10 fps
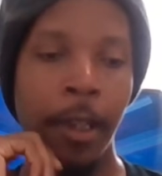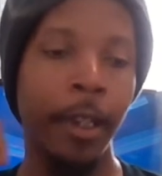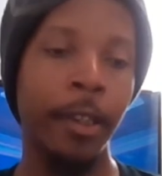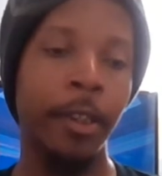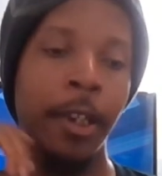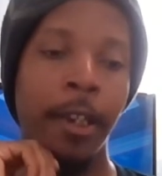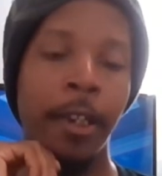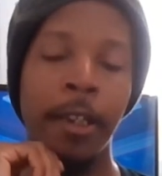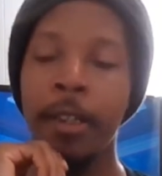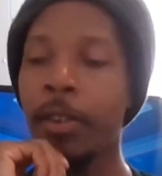
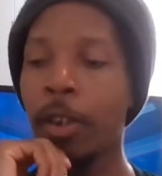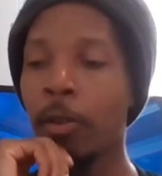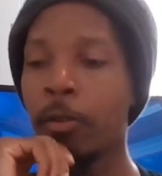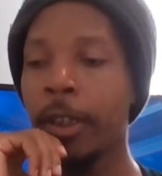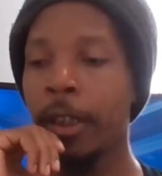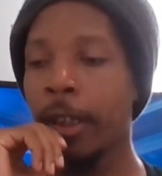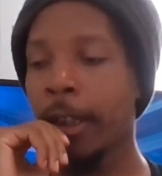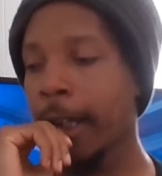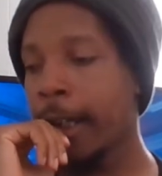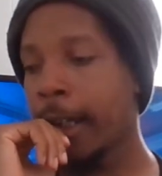EJ,
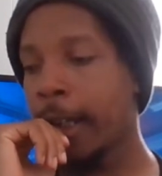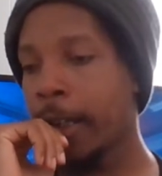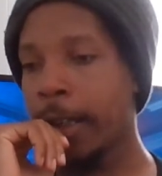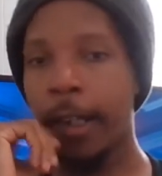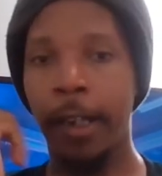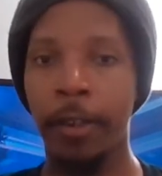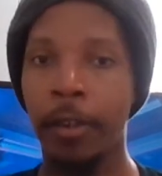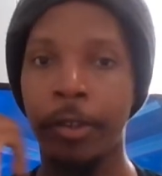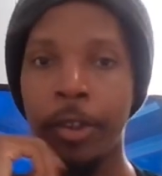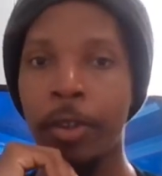Tony, and Anna
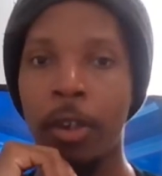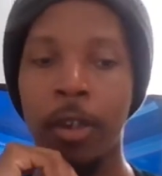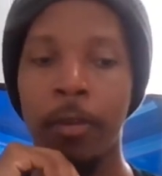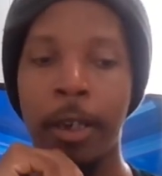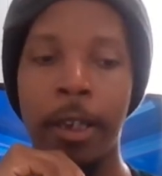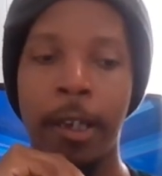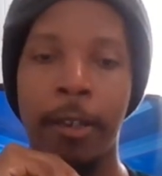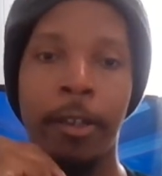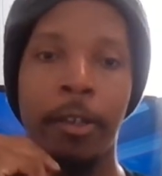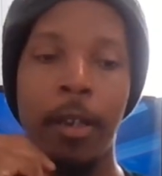are just talking about
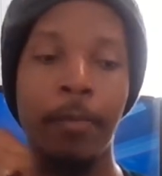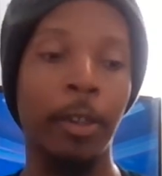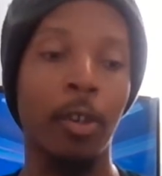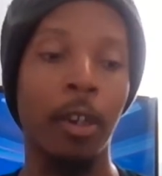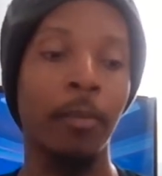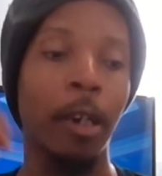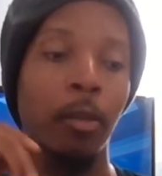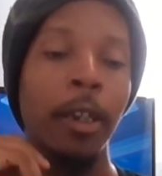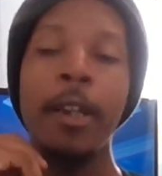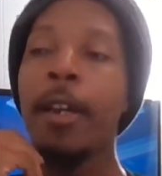Anna. I mean, talking
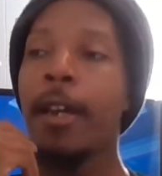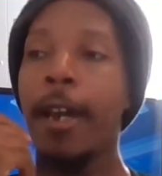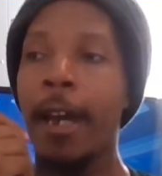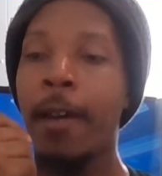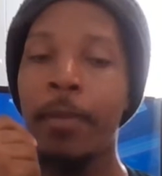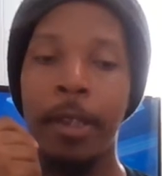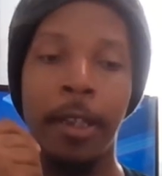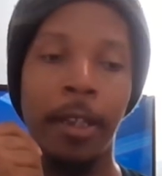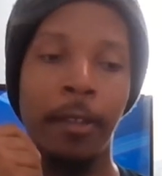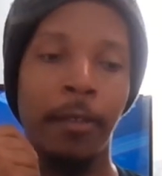about
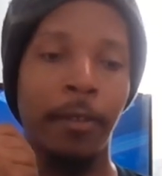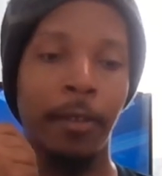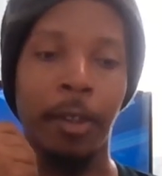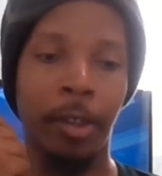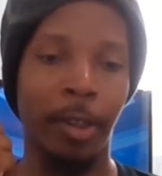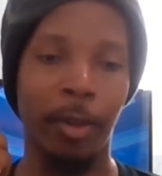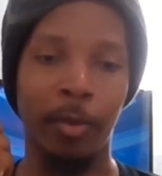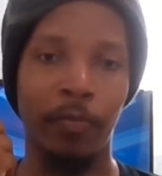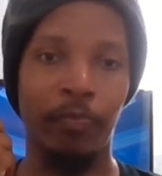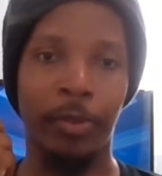Abby and, you
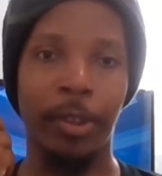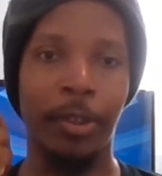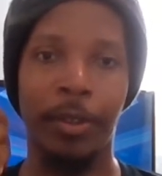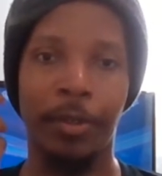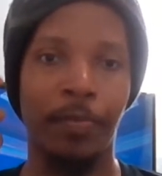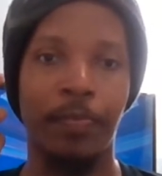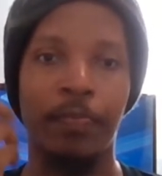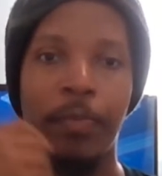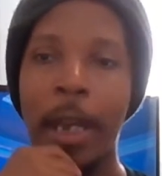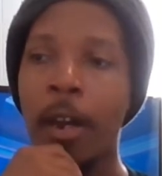know, just
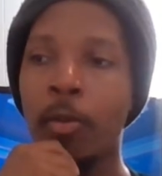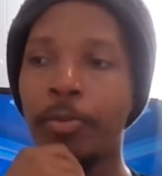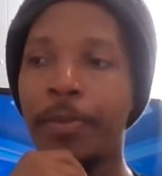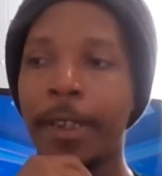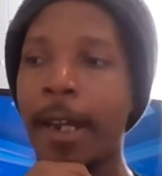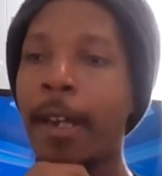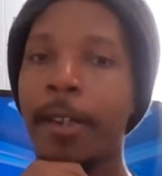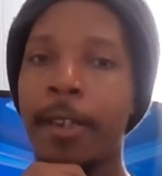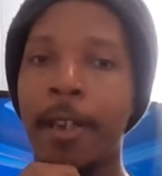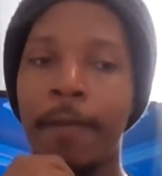how
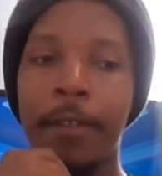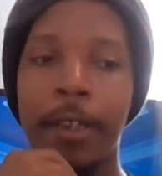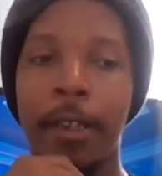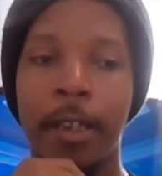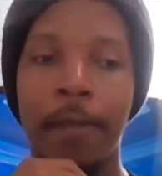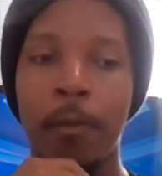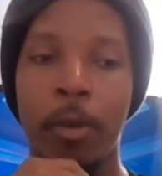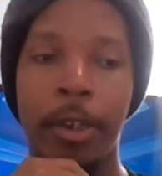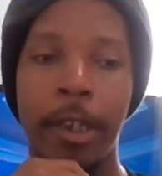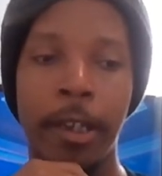sad and devastating
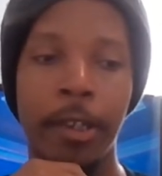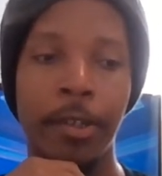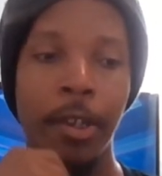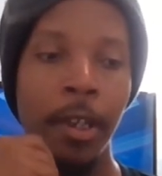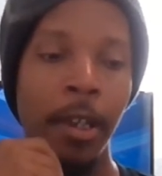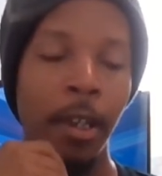everyone is.